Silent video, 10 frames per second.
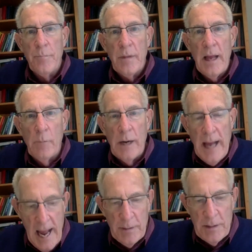And what
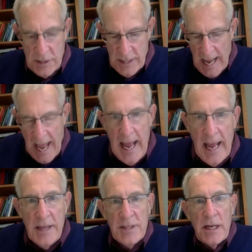happens is they
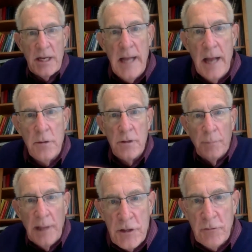exit and enter the
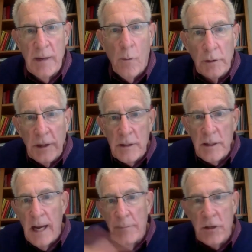bloodstream all the
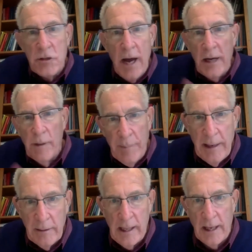time to try to
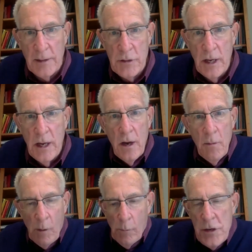repair things.
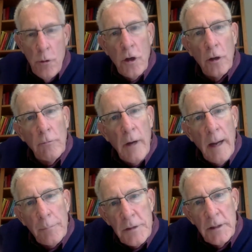But when you
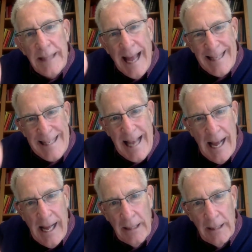corrupt that
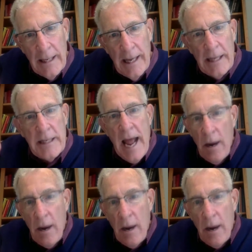cell, it now